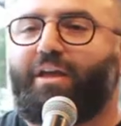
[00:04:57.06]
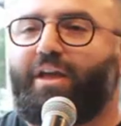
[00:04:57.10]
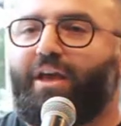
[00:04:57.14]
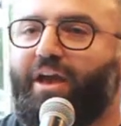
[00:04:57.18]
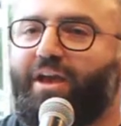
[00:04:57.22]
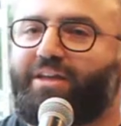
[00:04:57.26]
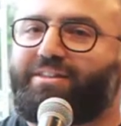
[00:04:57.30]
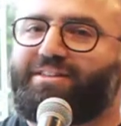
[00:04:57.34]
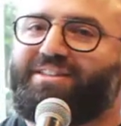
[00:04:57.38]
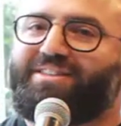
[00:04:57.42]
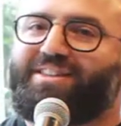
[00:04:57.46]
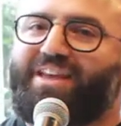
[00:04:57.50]

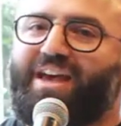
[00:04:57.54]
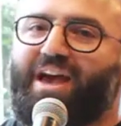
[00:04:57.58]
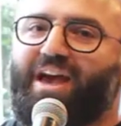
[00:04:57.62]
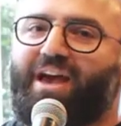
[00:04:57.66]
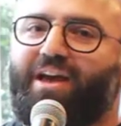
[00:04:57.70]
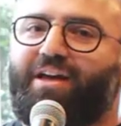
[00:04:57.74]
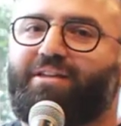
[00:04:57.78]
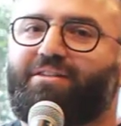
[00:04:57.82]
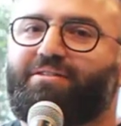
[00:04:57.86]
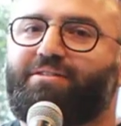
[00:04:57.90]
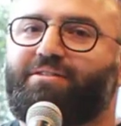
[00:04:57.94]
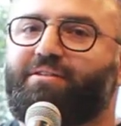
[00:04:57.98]
and it
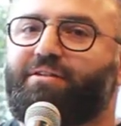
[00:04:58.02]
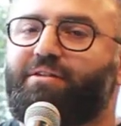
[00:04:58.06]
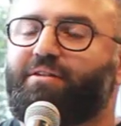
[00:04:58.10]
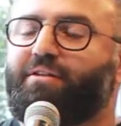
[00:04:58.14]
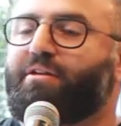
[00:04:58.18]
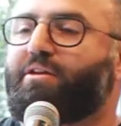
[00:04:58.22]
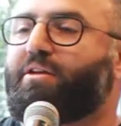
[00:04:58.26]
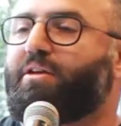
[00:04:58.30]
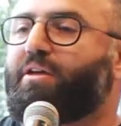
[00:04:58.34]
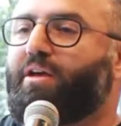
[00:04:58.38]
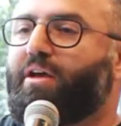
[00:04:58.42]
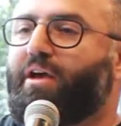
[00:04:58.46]
had
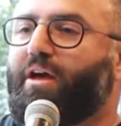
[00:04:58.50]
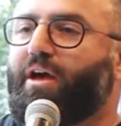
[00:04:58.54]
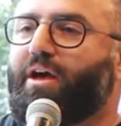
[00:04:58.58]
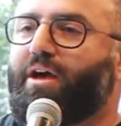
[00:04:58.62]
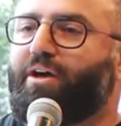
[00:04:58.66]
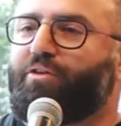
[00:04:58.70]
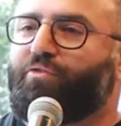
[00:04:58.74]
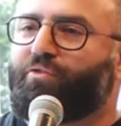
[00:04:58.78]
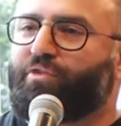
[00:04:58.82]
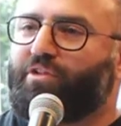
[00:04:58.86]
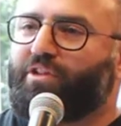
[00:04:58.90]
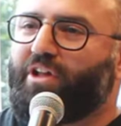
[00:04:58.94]

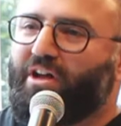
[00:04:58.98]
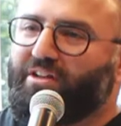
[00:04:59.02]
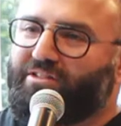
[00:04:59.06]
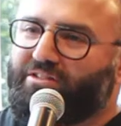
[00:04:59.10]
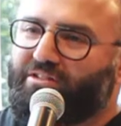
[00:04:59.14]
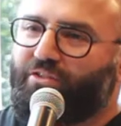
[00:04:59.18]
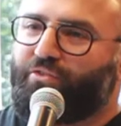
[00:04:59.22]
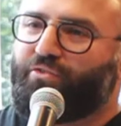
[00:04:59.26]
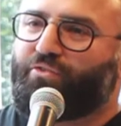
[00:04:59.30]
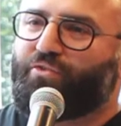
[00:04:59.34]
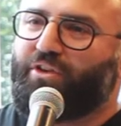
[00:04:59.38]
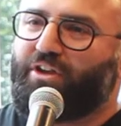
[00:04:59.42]

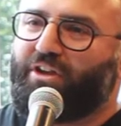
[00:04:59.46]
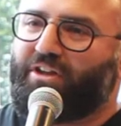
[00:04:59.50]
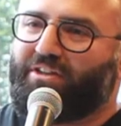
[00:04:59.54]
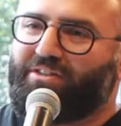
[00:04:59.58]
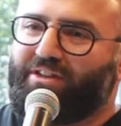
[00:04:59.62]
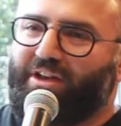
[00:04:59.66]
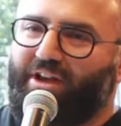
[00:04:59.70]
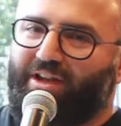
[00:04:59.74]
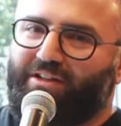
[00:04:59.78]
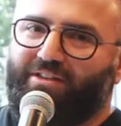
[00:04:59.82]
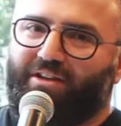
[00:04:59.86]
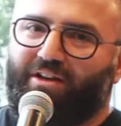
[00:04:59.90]
philosophy.
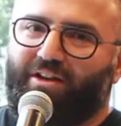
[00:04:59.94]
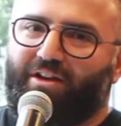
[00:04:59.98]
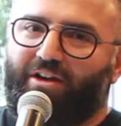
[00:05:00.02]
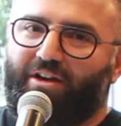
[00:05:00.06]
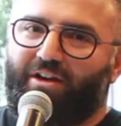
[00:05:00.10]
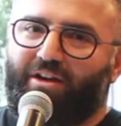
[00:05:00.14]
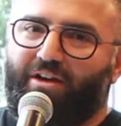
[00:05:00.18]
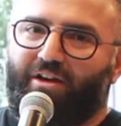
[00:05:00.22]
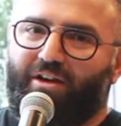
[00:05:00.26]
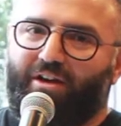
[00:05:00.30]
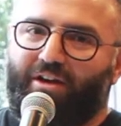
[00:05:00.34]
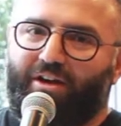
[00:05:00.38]
It had
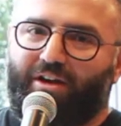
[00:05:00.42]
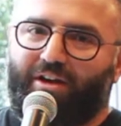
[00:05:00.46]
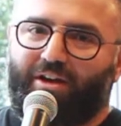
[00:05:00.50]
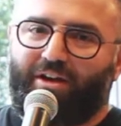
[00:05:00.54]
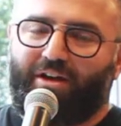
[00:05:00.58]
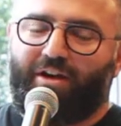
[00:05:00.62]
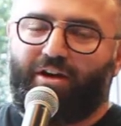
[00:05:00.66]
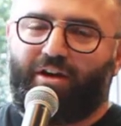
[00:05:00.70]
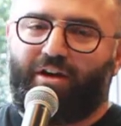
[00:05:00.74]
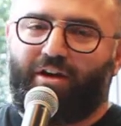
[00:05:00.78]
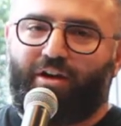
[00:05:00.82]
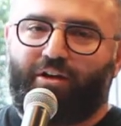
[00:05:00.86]

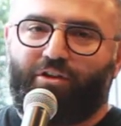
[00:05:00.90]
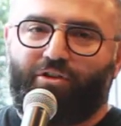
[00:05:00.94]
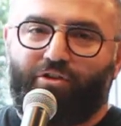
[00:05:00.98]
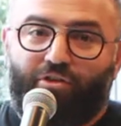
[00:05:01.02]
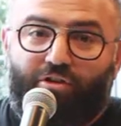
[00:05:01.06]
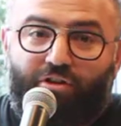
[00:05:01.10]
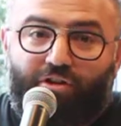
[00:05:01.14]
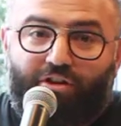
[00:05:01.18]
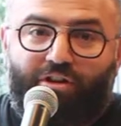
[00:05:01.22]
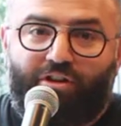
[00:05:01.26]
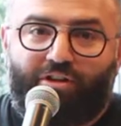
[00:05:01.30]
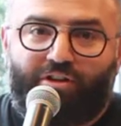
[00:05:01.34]
a
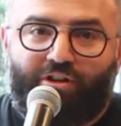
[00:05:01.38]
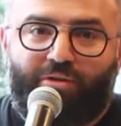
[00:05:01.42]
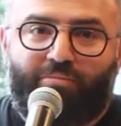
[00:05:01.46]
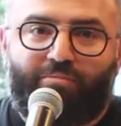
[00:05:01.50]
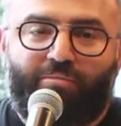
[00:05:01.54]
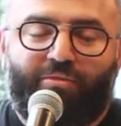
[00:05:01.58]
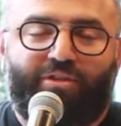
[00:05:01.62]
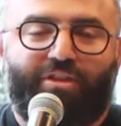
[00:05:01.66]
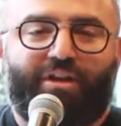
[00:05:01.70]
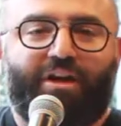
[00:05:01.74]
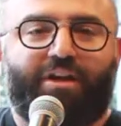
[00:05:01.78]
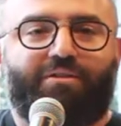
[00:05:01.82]

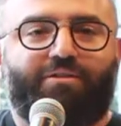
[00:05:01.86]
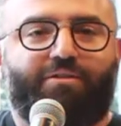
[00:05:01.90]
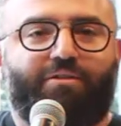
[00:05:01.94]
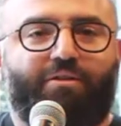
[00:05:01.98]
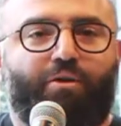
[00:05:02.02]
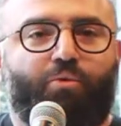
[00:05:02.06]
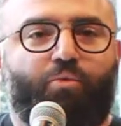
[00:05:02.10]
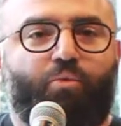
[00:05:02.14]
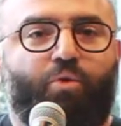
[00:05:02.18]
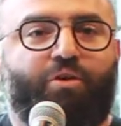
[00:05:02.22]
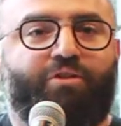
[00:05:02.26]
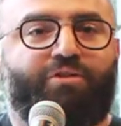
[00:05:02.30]
curriculum that
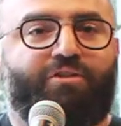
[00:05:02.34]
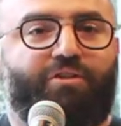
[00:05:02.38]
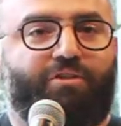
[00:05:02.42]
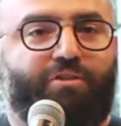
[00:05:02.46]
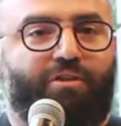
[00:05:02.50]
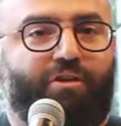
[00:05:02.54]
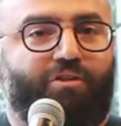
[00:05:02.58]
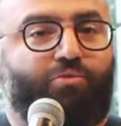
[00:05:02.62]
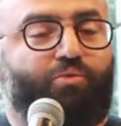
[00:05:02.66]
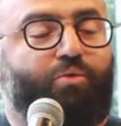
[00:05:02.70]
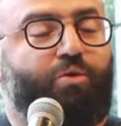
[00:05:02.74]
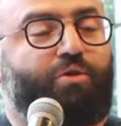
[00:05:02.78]

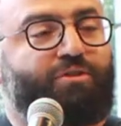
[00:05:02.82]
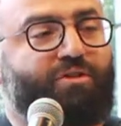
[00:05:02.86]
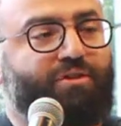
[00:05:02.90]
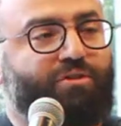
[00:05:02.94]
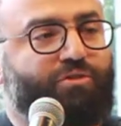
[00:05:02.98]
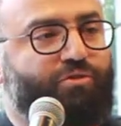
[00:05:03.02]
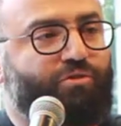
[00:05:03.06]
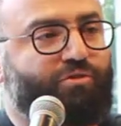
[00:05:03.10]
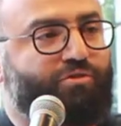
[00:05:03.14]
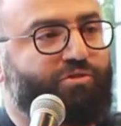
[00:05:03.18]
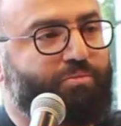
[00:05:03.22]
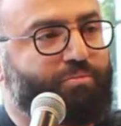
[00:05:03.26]

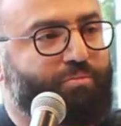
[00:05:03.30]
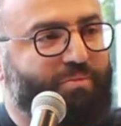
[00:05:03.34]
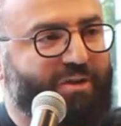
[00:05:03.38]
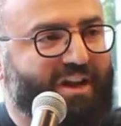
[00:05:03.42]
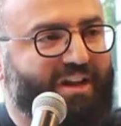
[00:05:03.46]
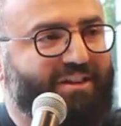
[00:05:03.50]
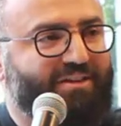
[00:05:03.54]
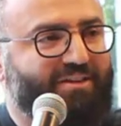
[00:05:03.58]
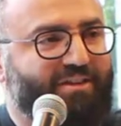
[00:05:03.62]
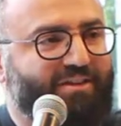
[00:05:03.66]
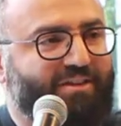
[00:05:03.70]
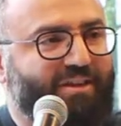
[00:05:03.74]
wanted to
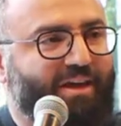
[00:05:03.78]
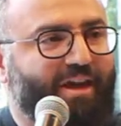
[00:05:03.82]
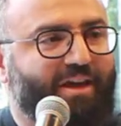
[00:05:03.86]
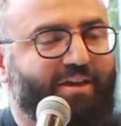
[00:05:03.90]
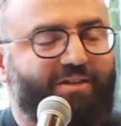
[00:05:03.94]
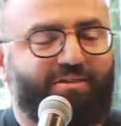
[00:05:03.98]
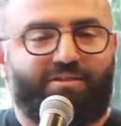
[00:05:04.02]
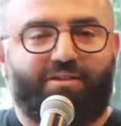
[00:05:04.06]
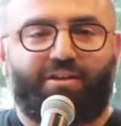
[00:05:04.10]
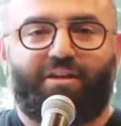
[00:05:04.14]
spread. It has